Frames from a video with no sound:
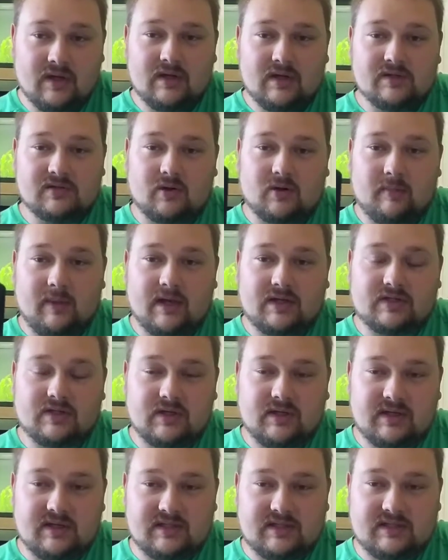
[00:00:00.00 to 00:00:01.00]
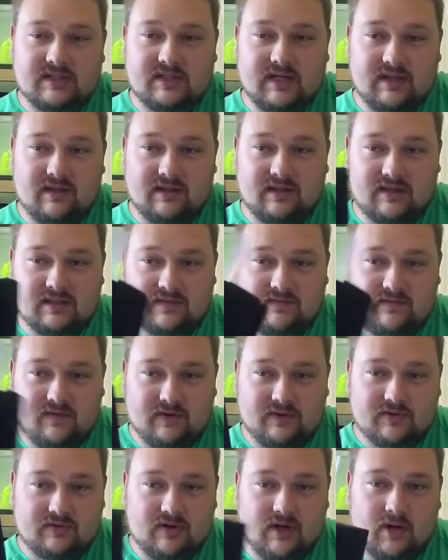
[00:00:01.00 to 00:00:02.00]
So I'm actually going to set this
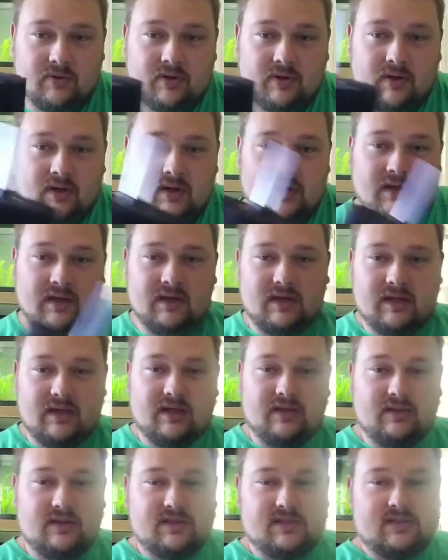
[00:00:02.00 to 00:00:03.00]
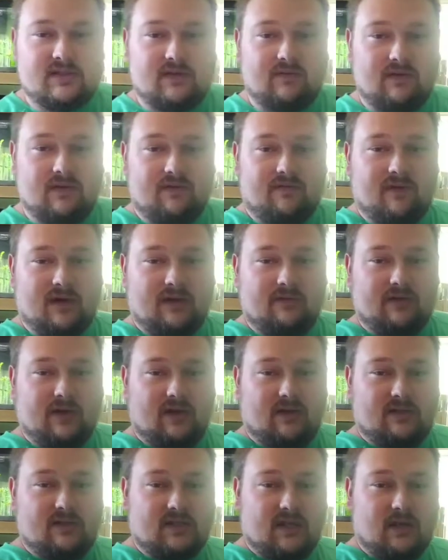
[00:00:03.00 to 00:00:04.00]
filter up in this
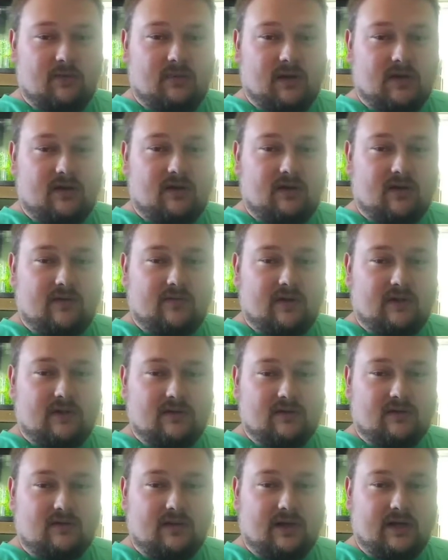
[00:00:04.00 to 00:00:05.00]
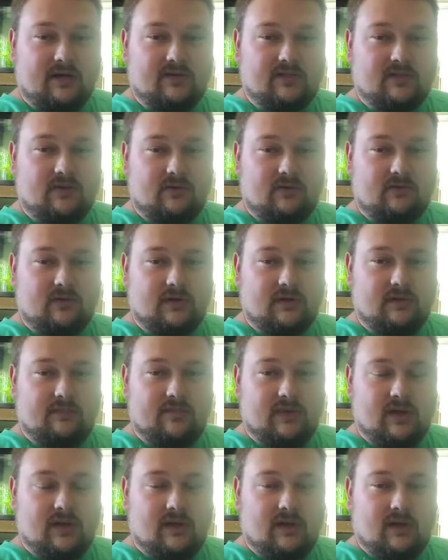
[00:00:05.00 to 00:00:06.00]
75-gallon tank back here. I've got this little air stone running.
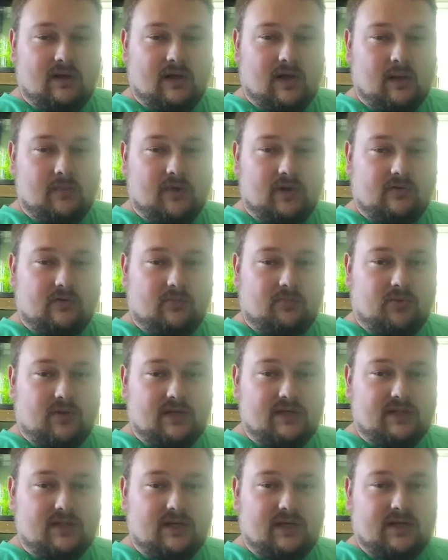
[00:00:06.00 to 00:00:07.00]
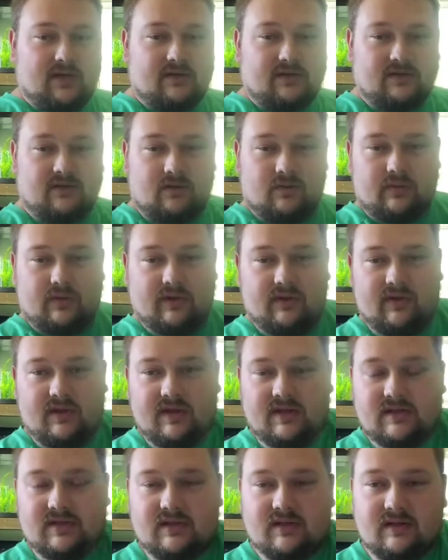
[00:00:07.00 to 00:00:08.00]
I'm going to replace that air stone with
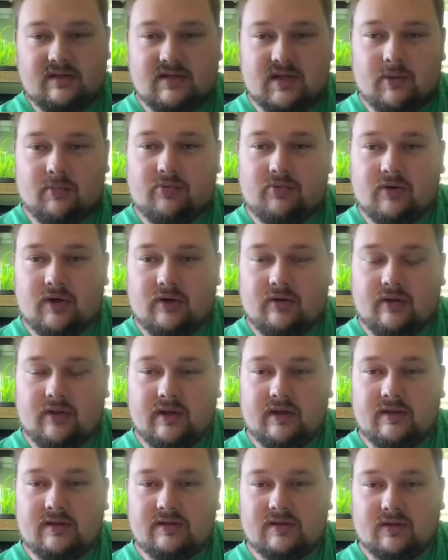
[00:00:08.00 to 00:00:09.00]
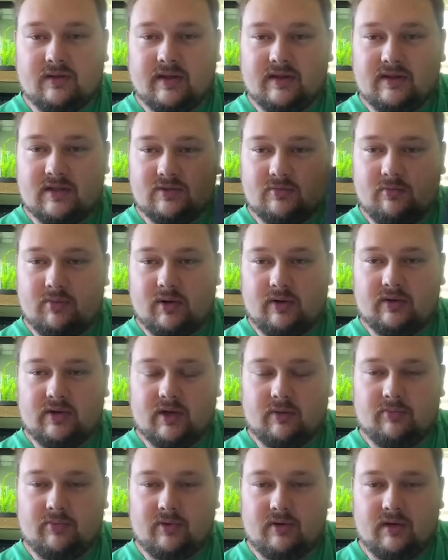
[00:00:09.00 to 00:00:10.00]
this temporarily to let this build
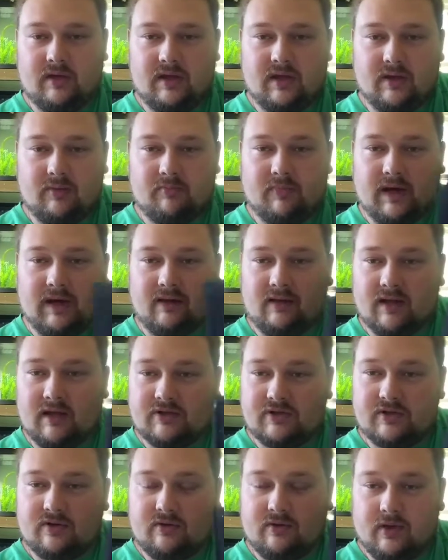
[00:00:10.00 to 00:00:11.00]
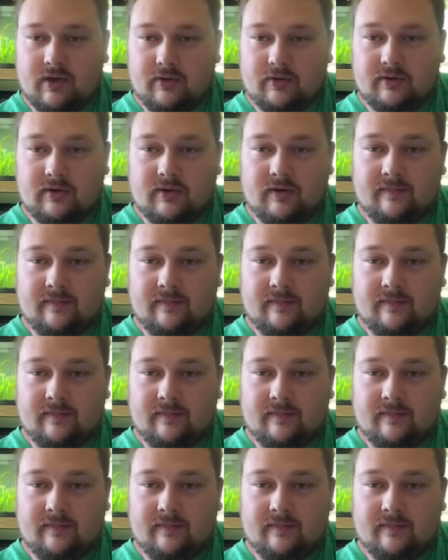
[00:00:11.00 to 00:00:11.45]
up a biological load,